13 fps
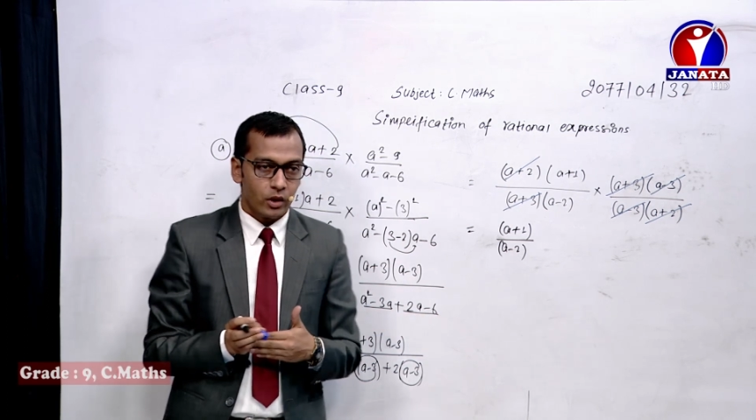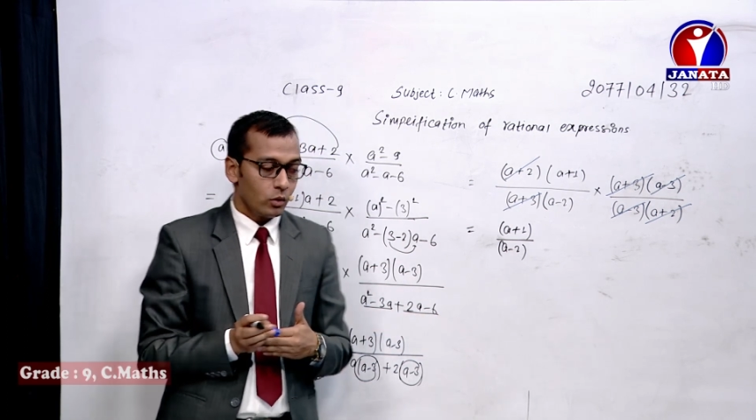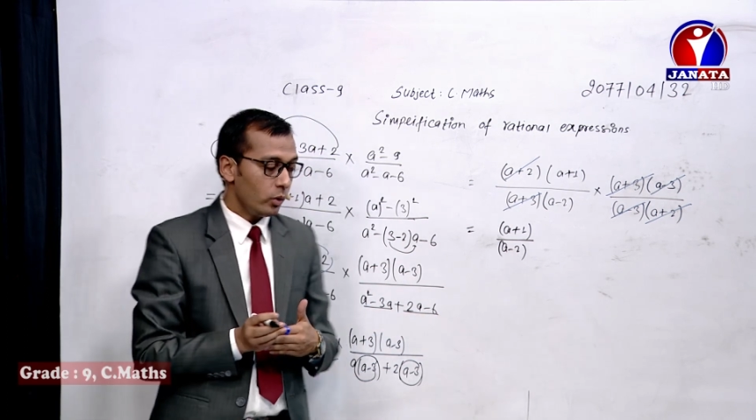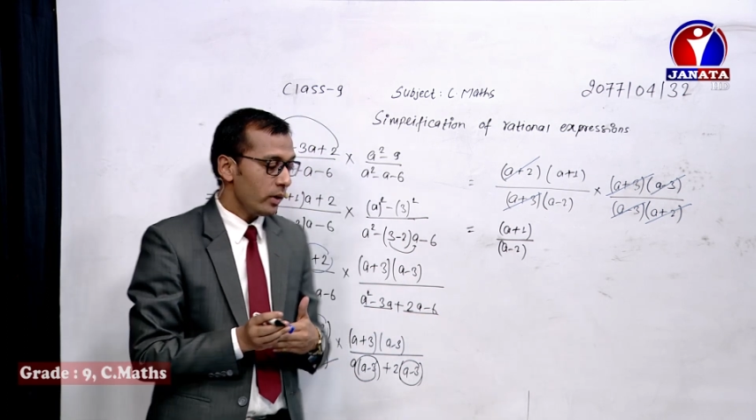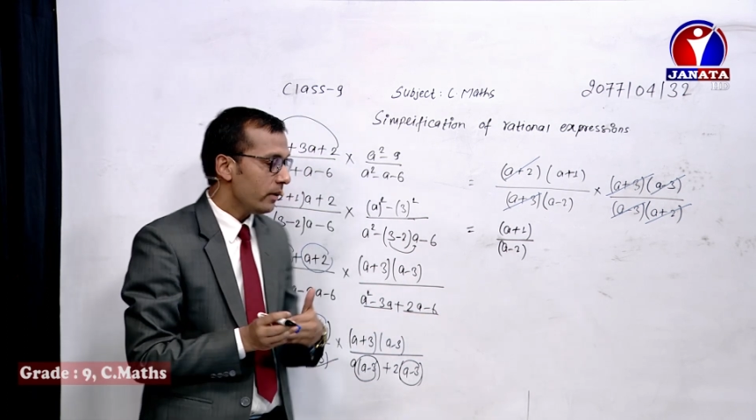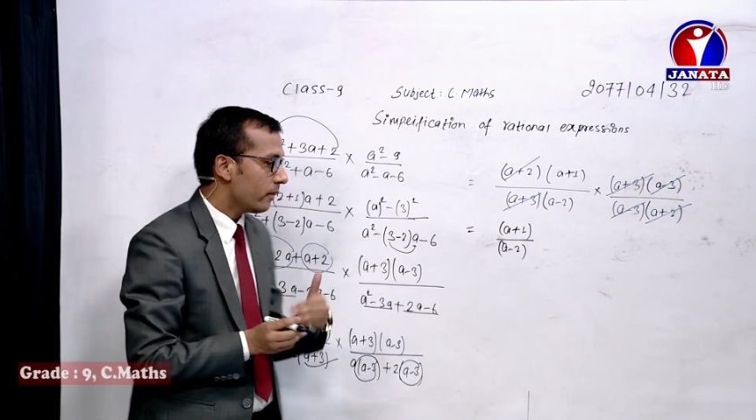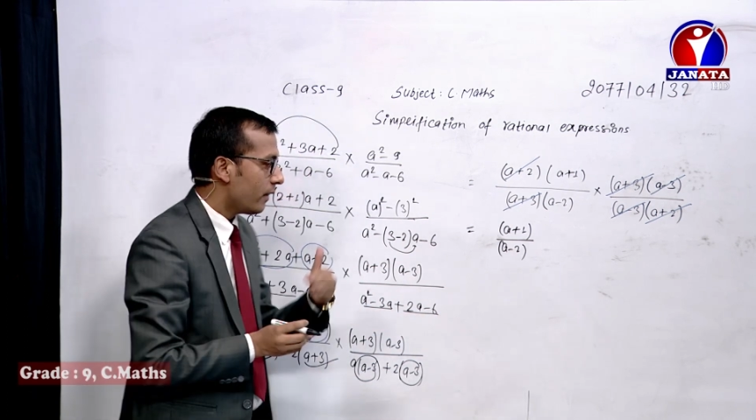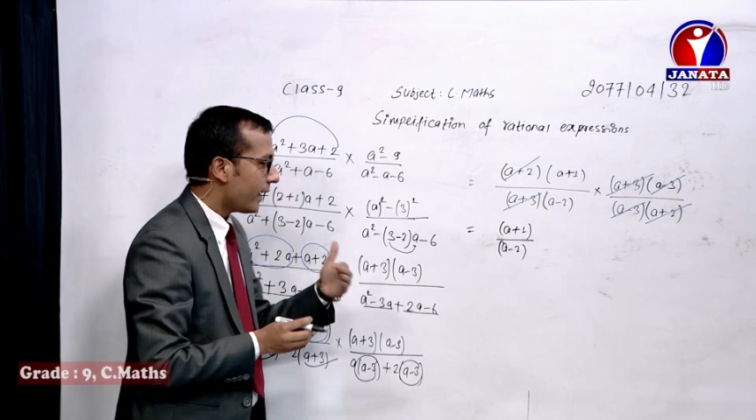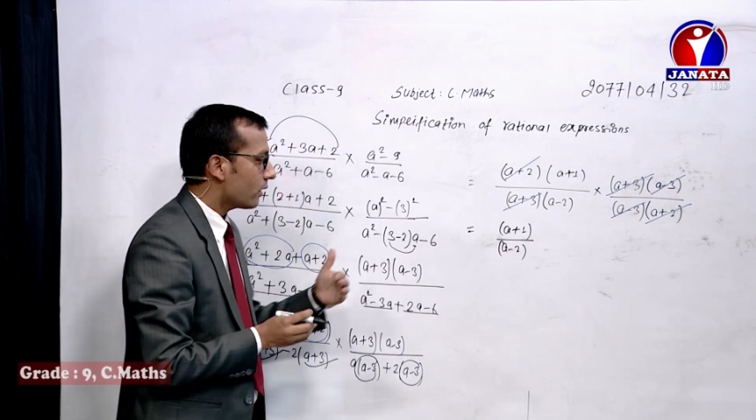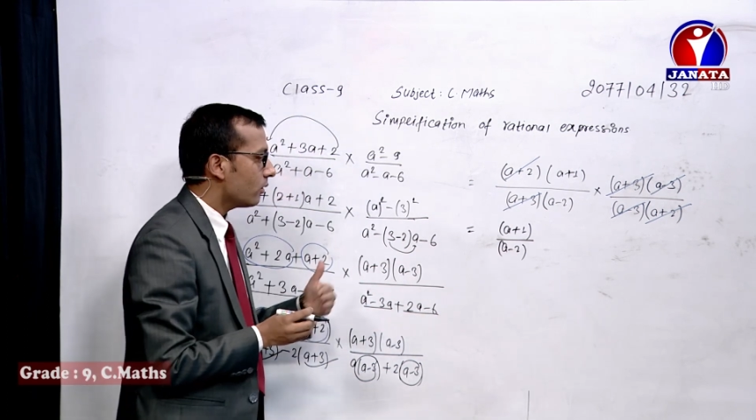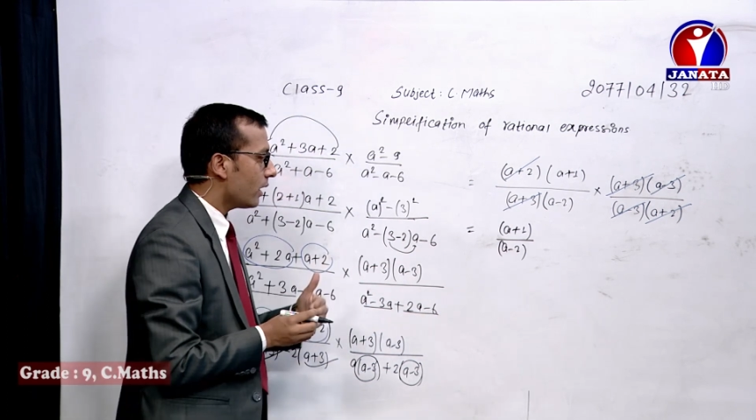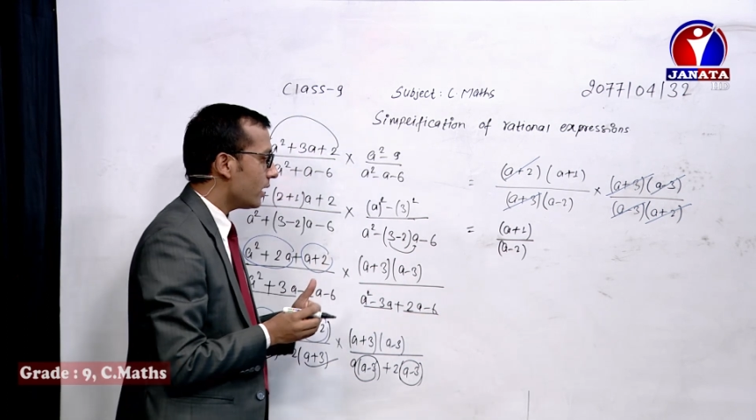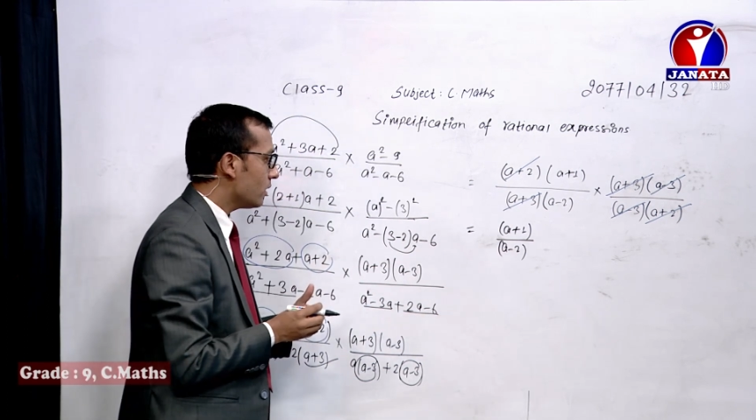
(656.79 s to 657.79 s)
we
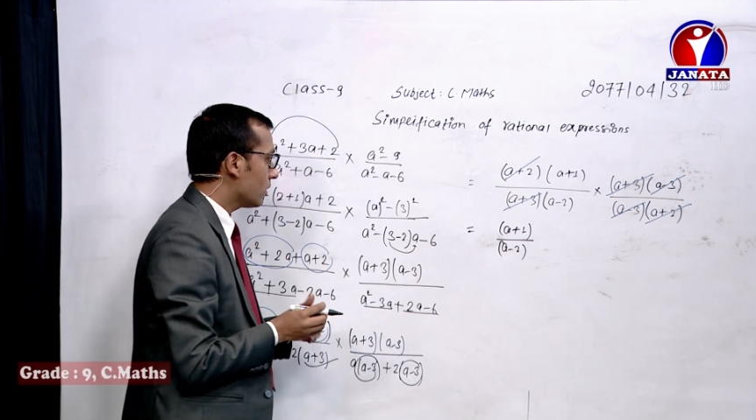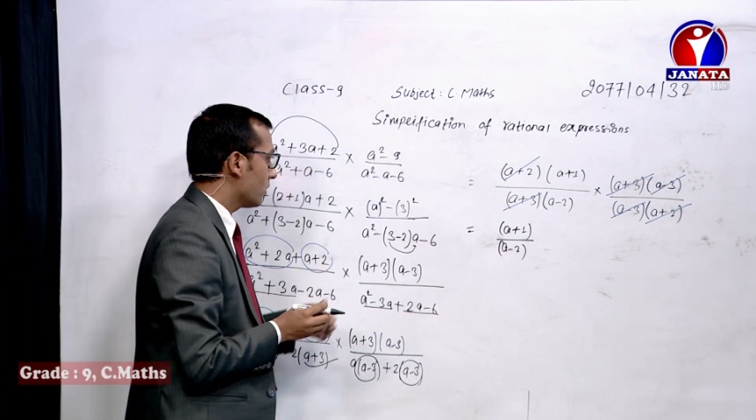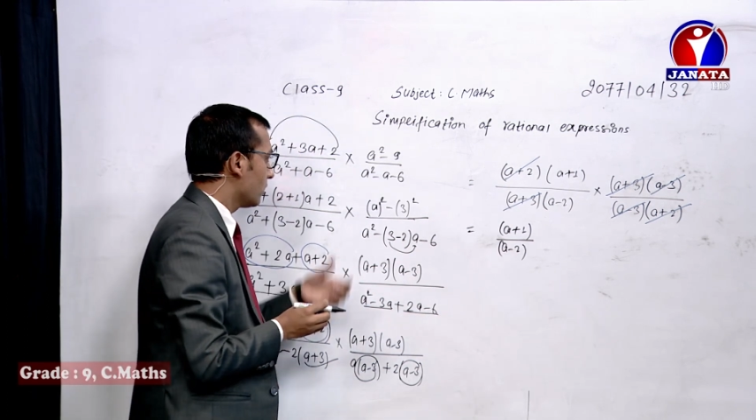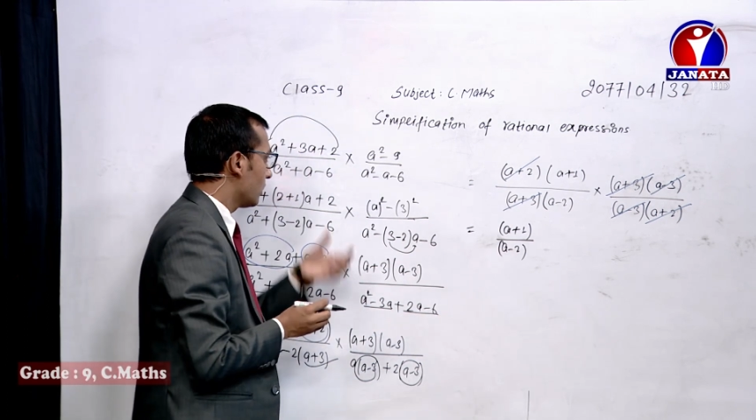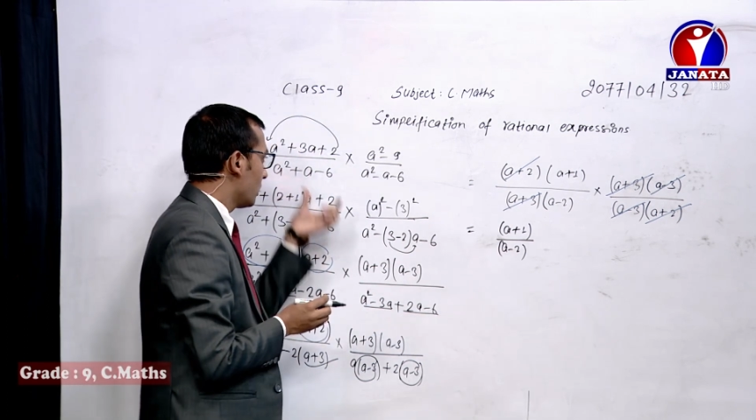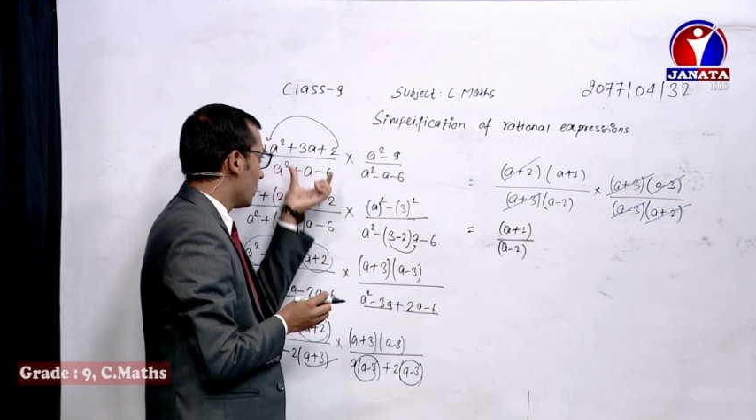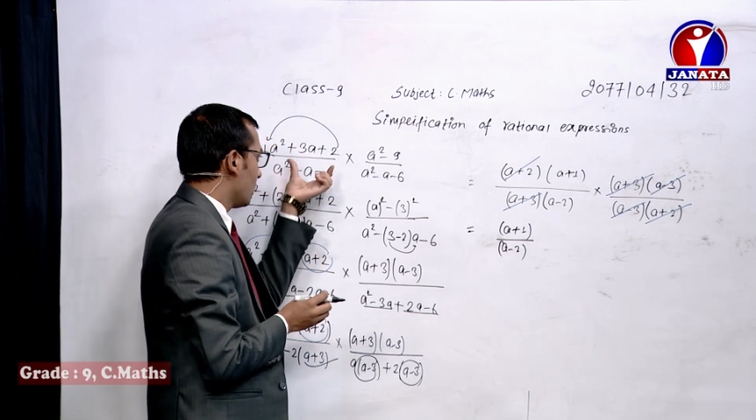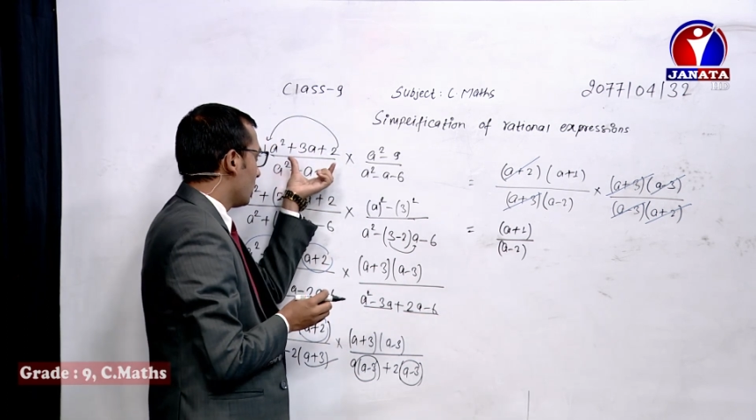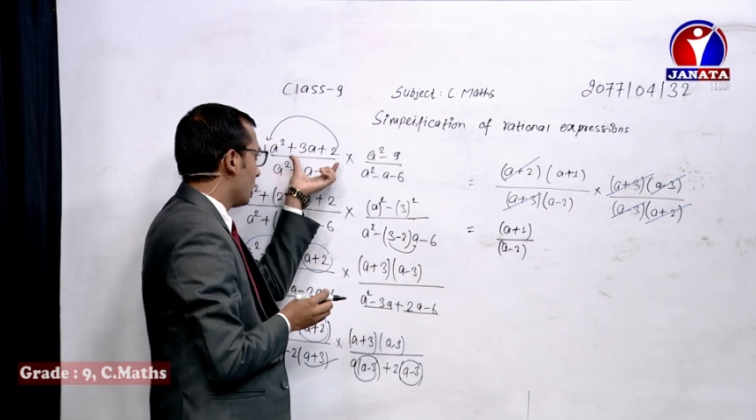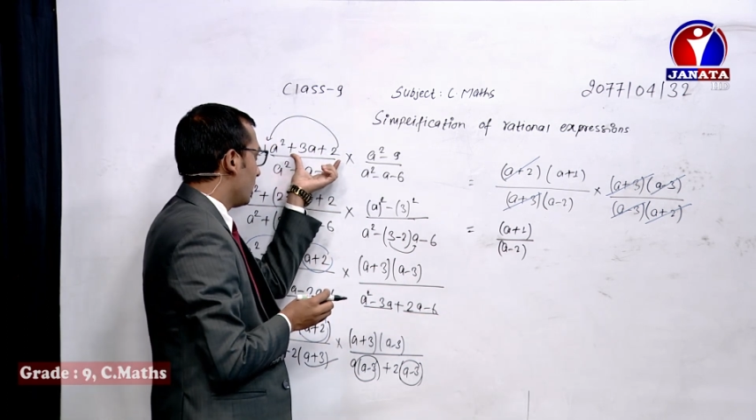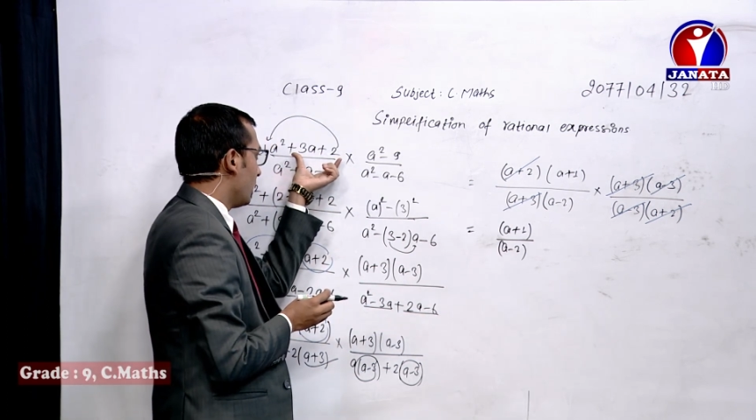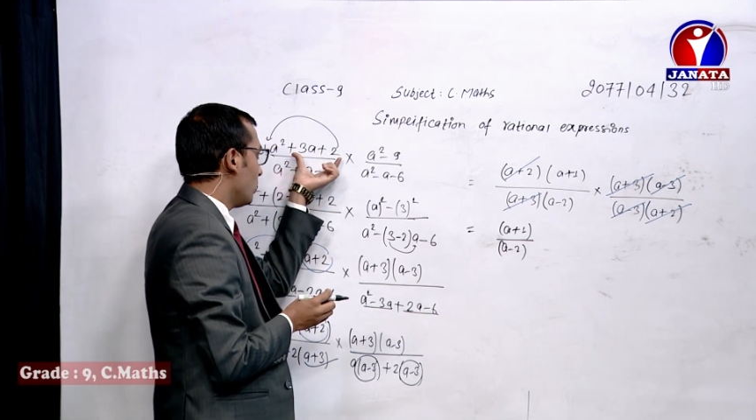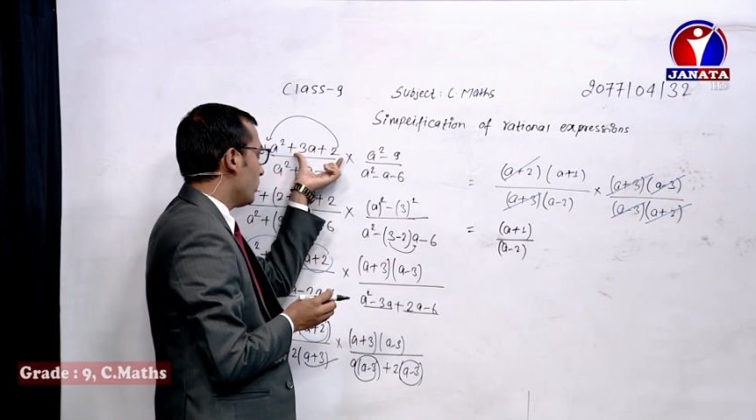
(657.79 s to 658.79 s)
factorized
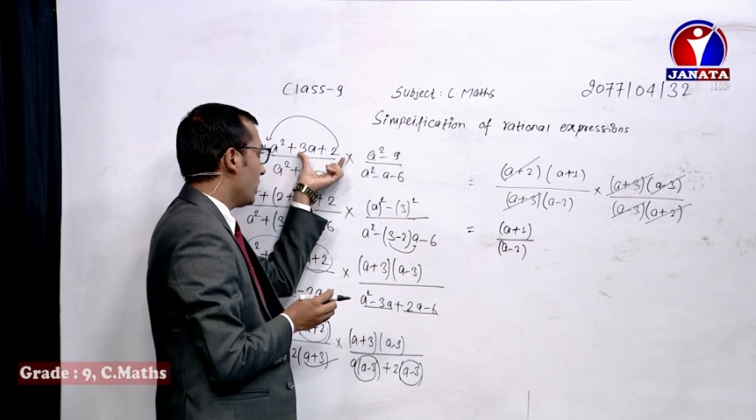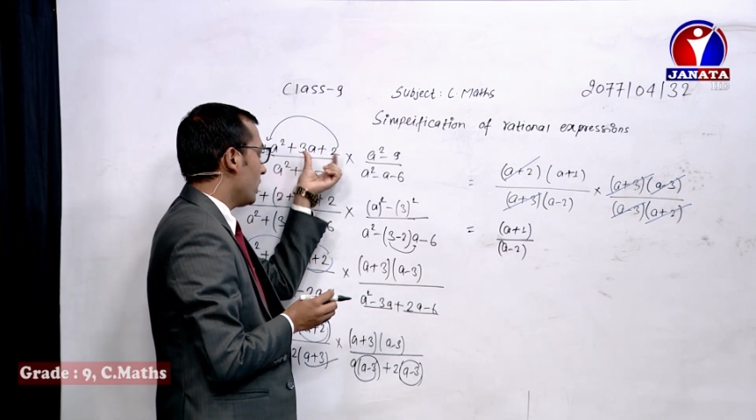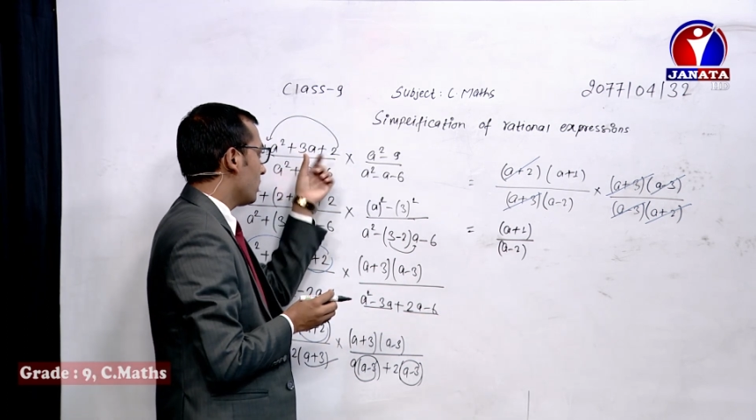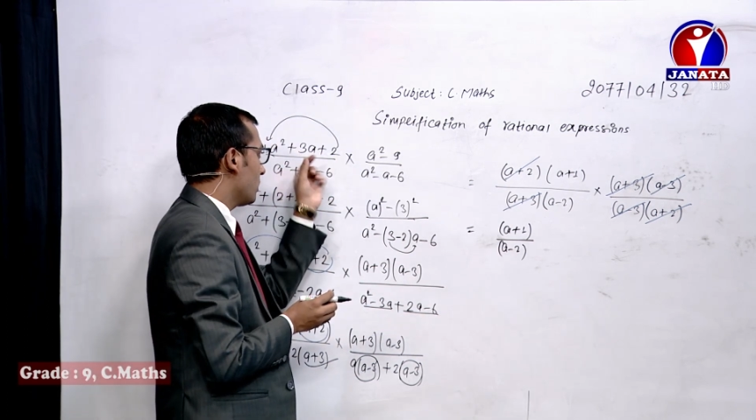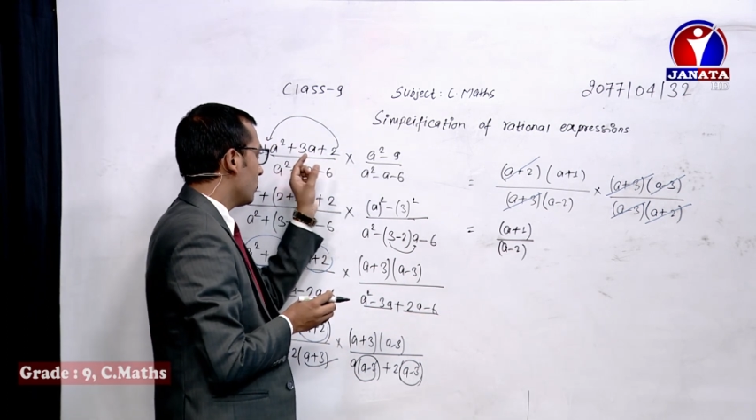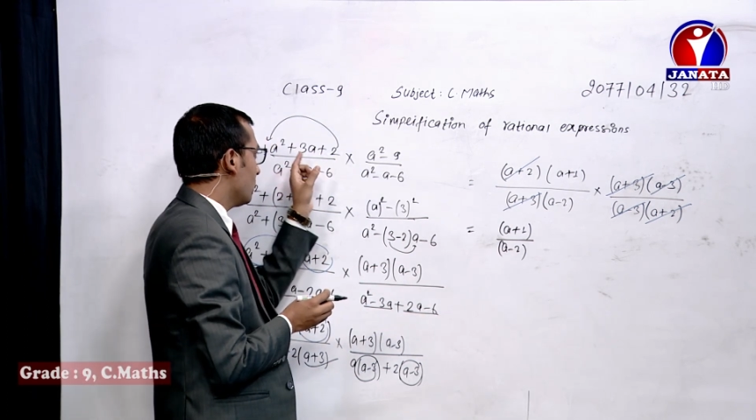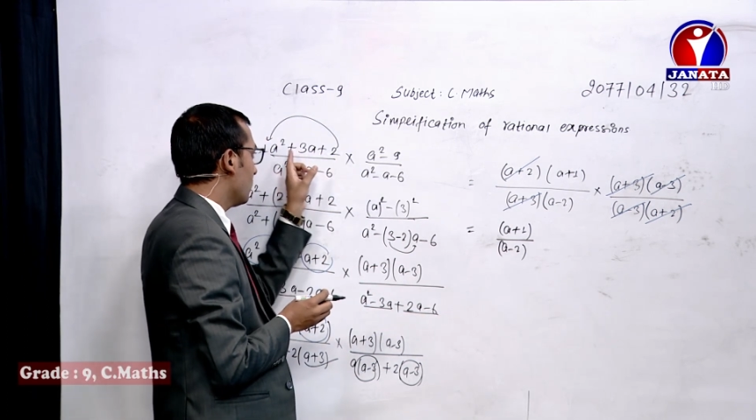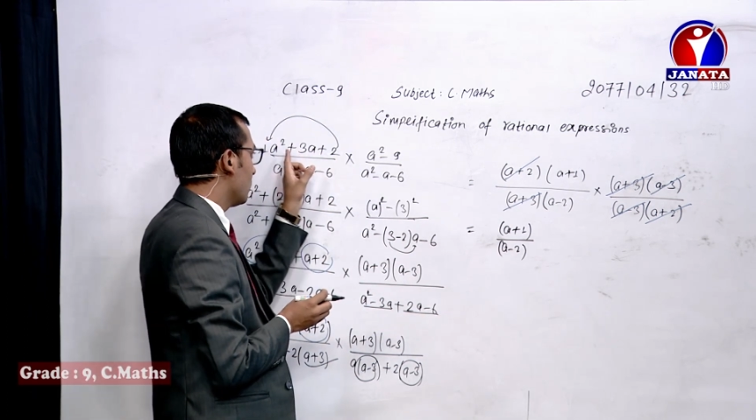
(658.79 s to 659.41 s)
numerator